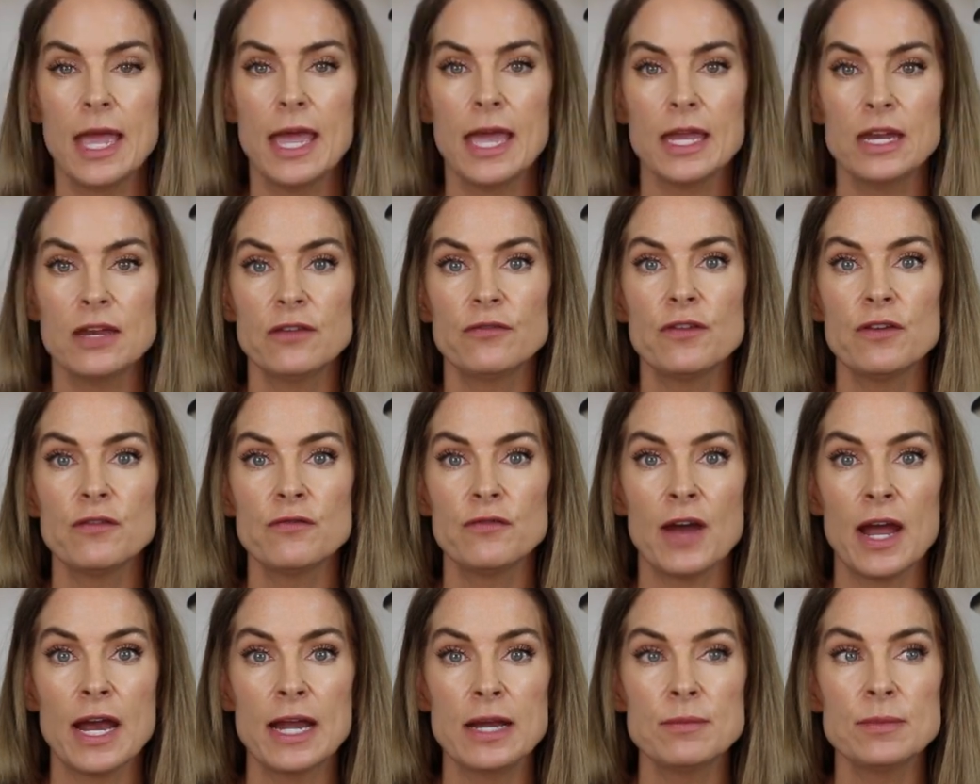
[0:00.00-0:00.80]
And if a
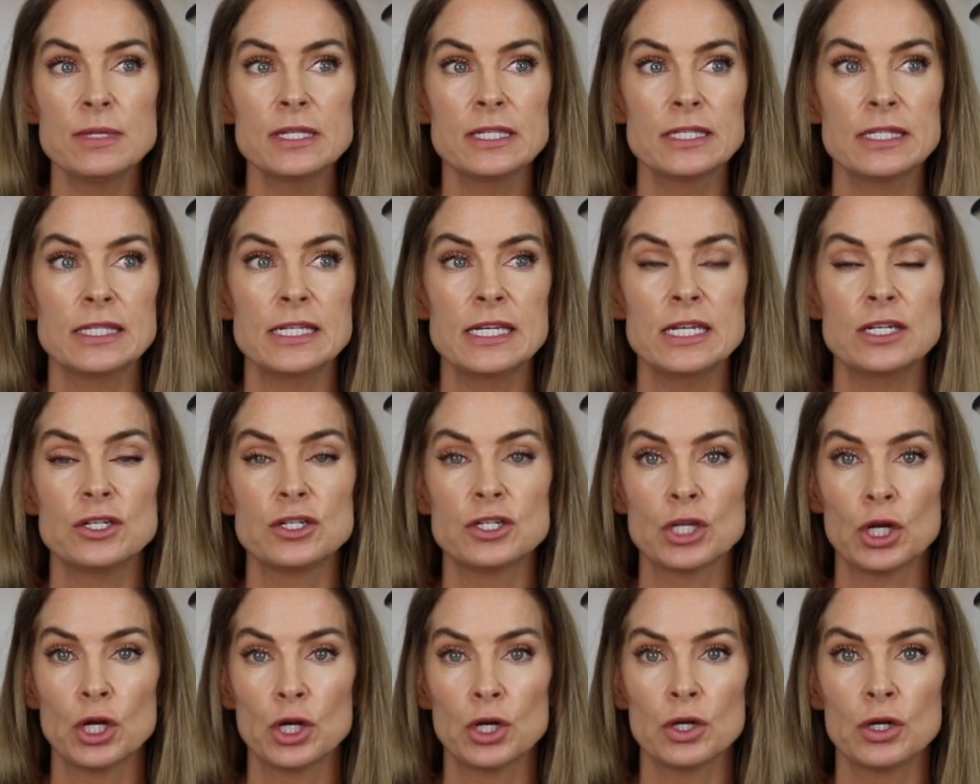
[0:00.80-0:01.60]
vitamin C
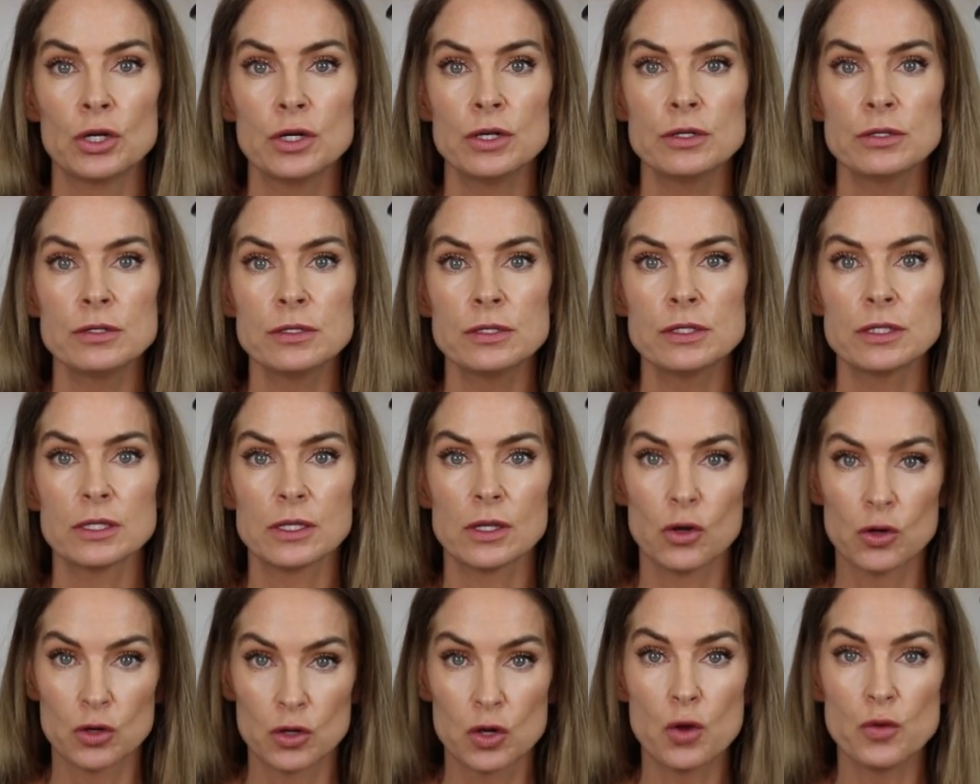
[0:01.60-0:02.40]
turns
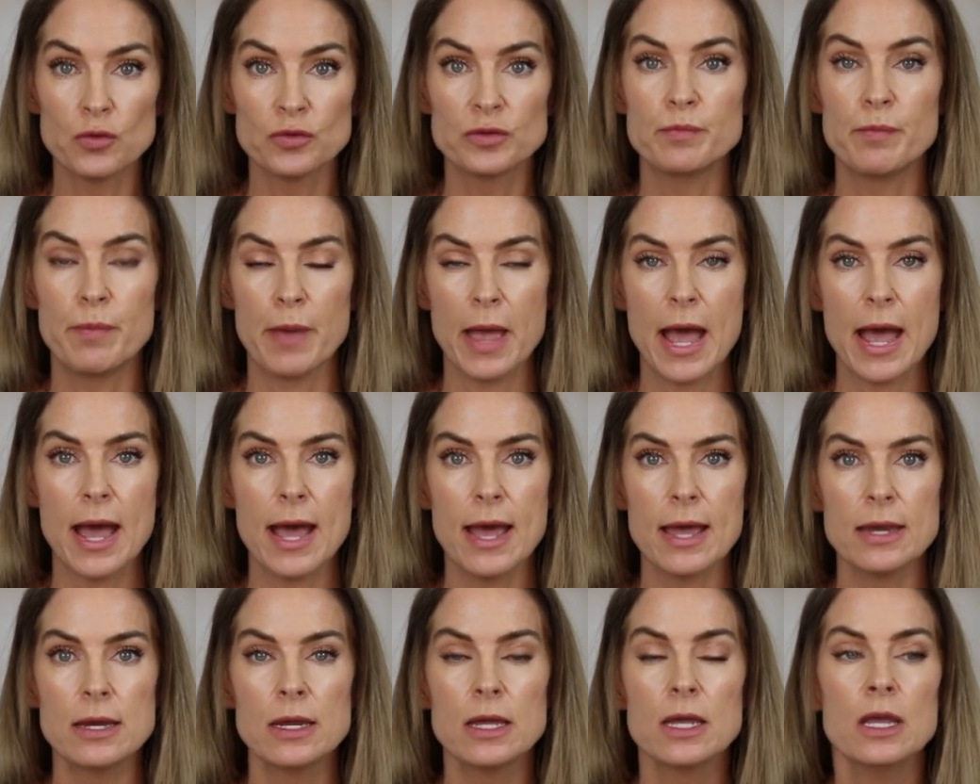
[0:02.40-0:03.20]
or goes
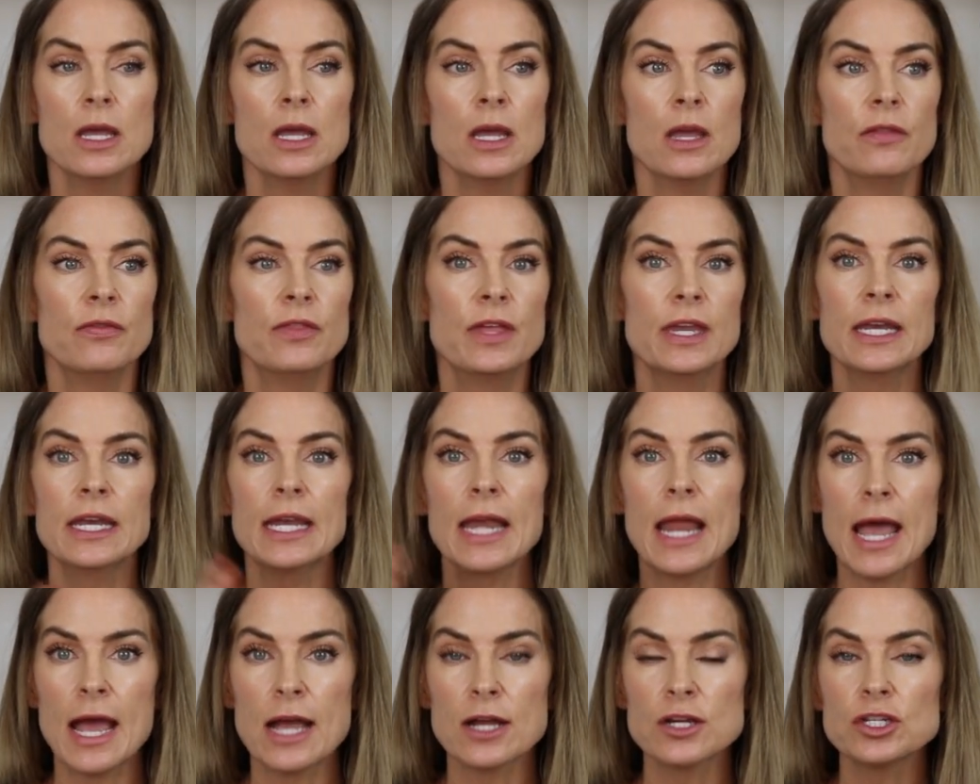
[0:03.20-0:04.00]
bad, then
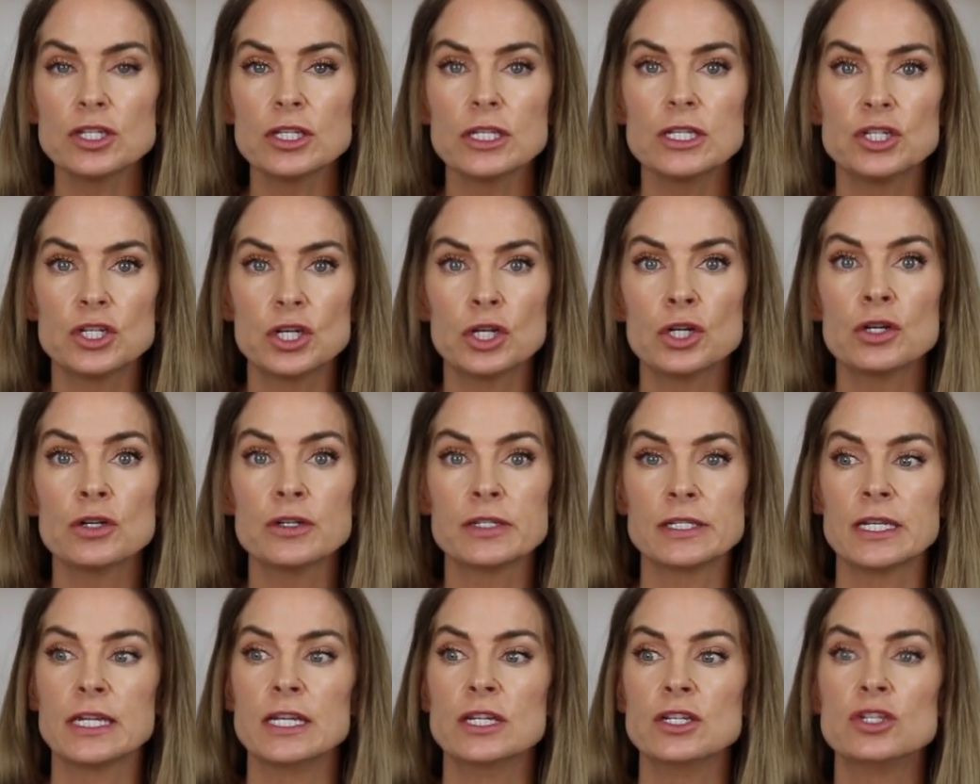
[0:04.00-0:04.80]
it actually
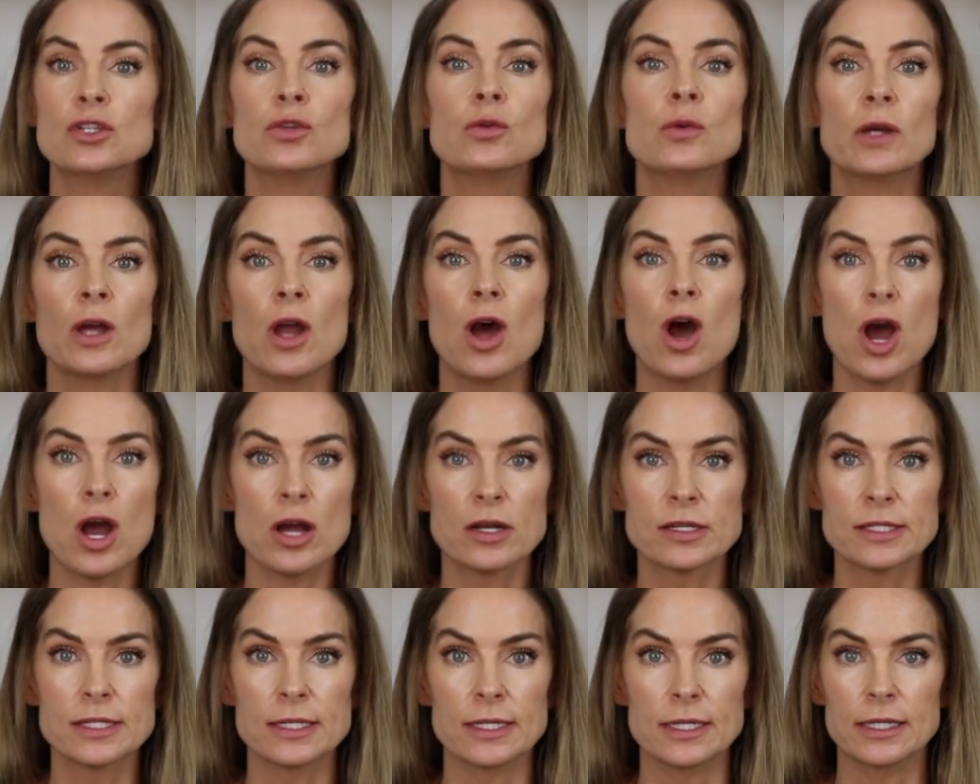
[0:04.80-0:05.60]
turns into an
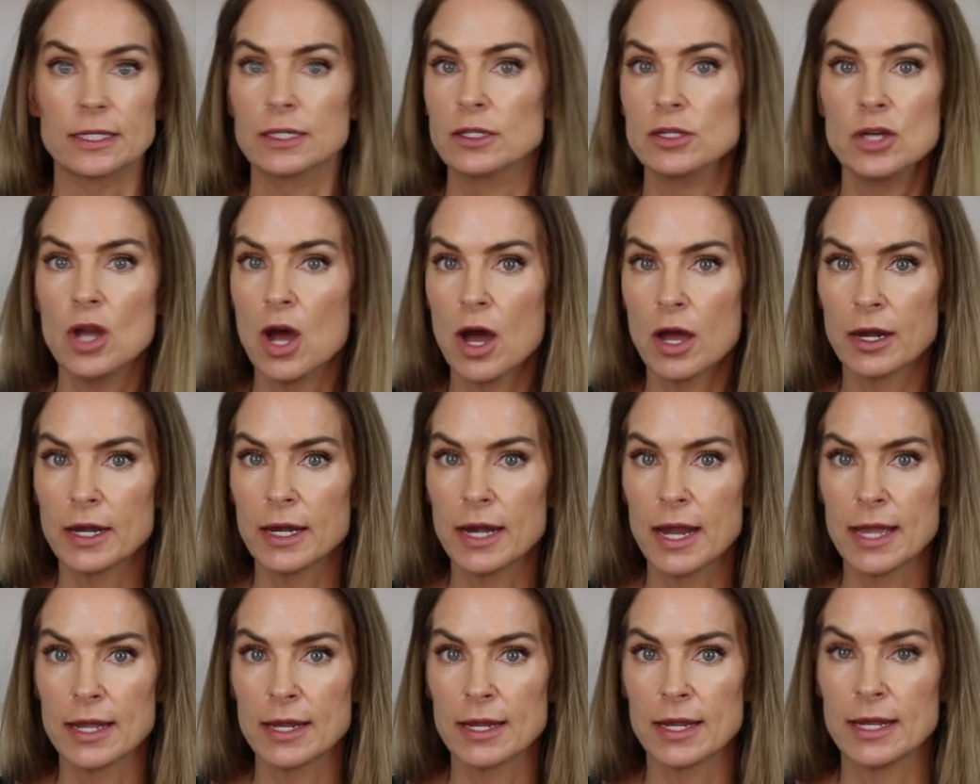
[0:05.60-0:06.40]
oxidant, not
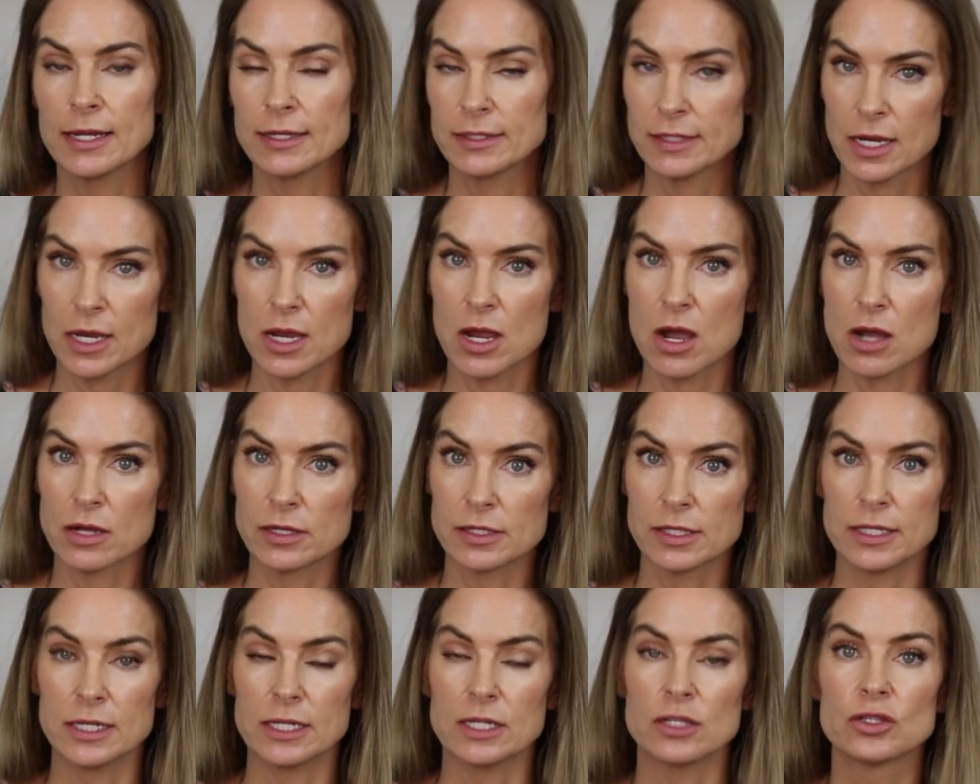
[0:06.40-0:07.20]
an
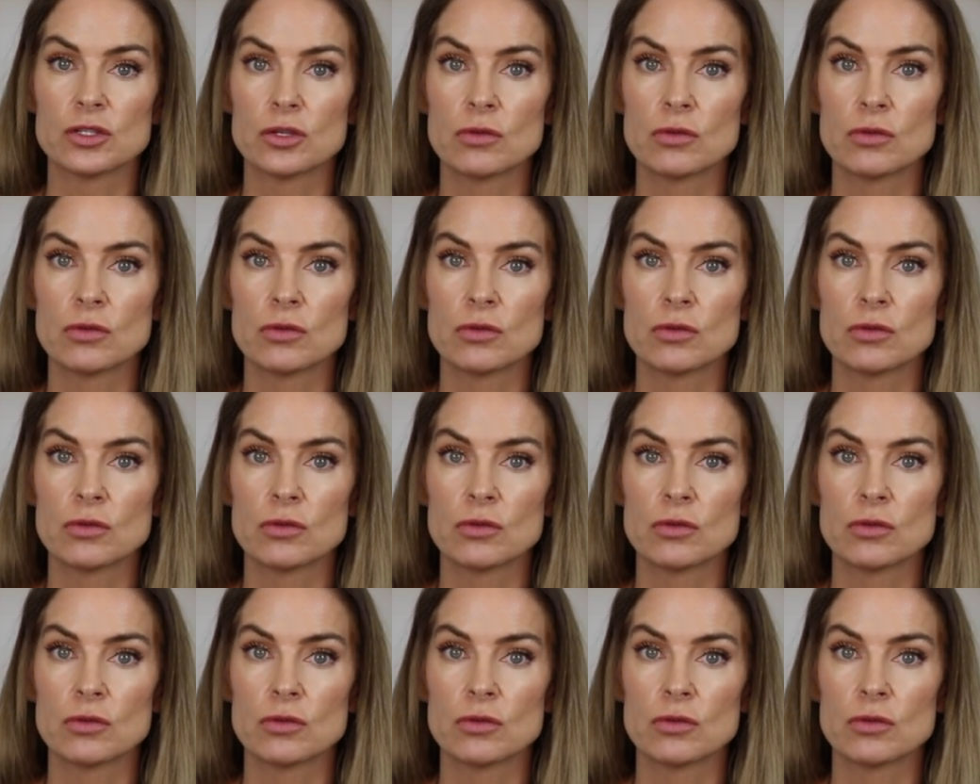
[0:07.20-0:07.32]
antioxidant.